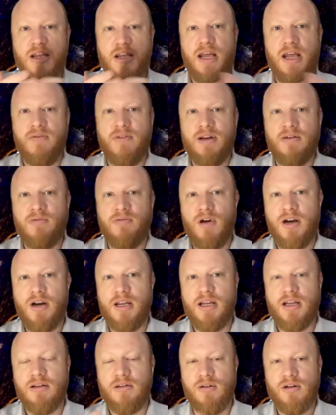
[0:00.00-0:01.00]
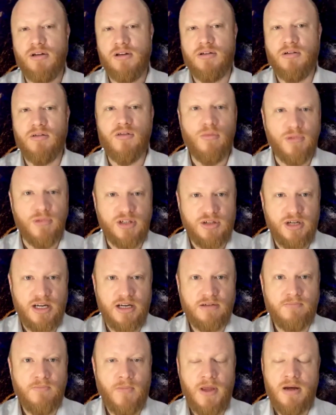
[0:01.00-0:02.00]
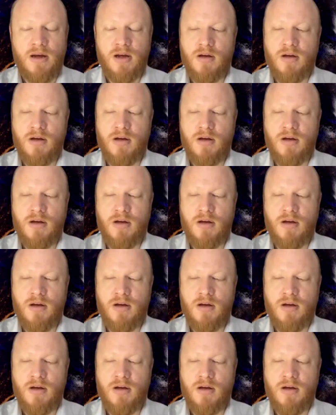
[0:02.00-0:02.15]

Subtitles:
and then running it locally on your machine.